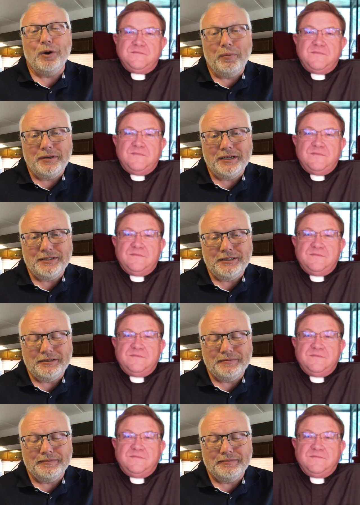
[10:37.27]
Speaker 1: hope it doesn't.
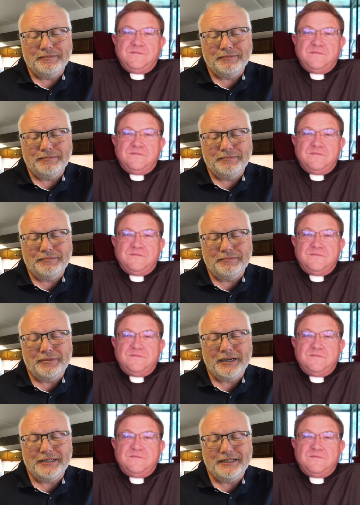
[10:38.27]

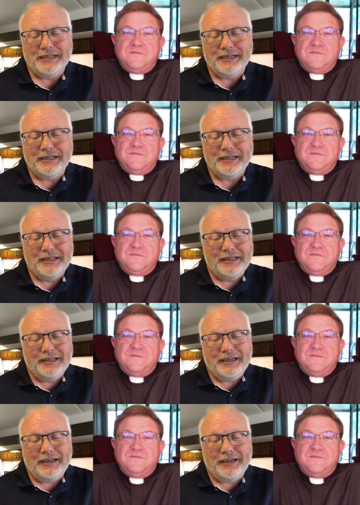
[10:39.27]
But uh,
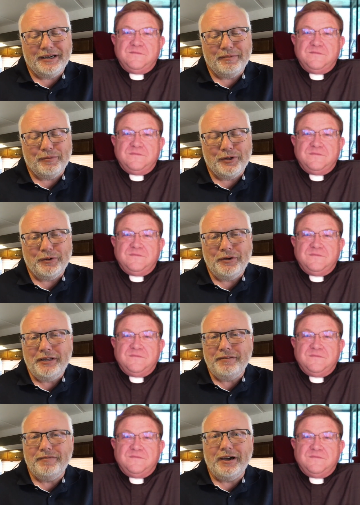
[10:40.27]
um, we don't
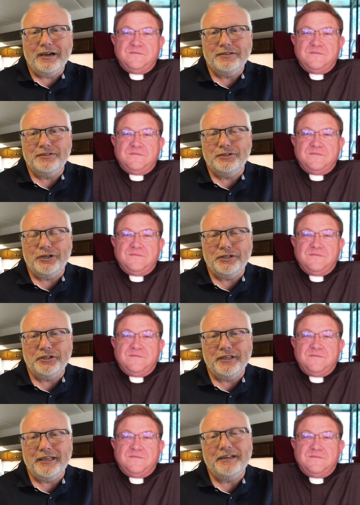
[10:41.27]
need a fox in charge
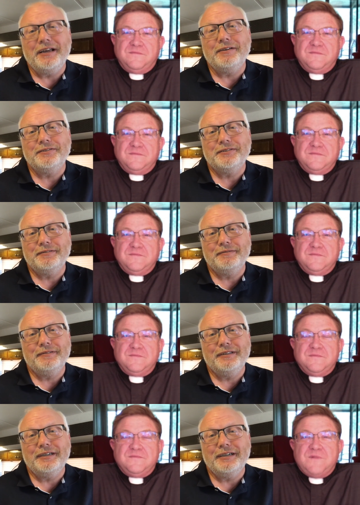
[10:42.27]
of the hen house.
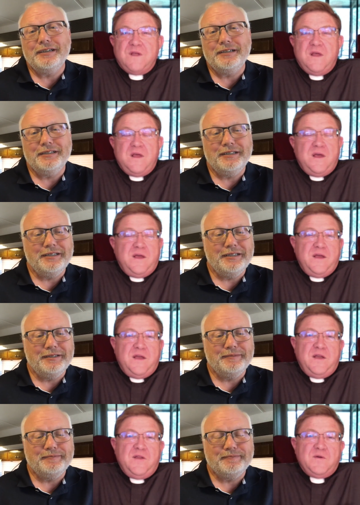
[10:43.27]
Speaker 2: Uh, yeah,
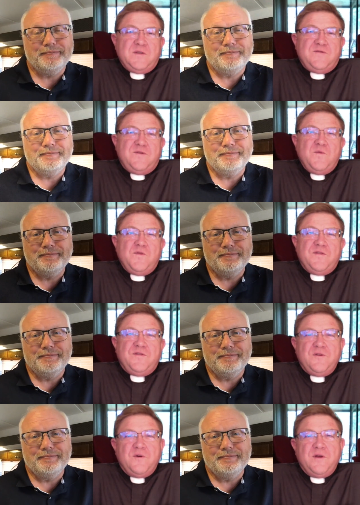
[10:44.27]
in other words, from the
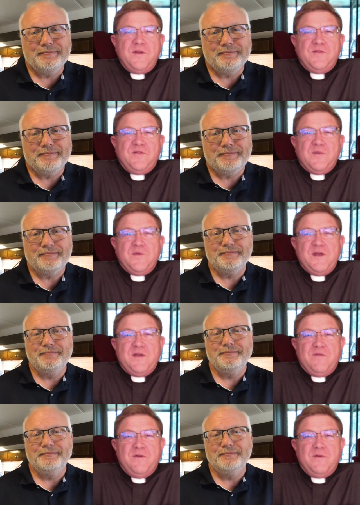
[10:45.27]
stories that we
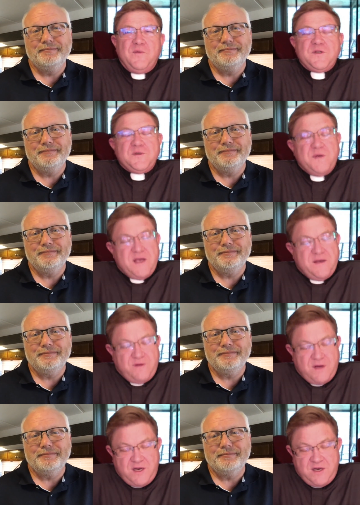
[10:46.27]
have heard, which we have
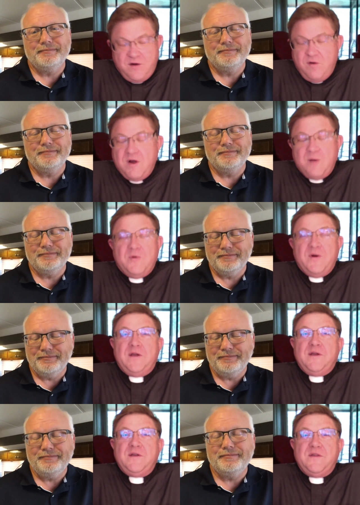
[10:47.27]
not
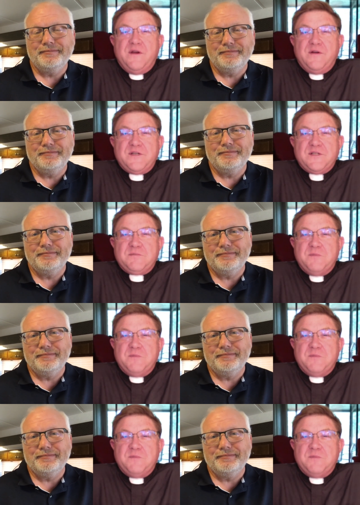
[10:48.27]
corroborated, they're just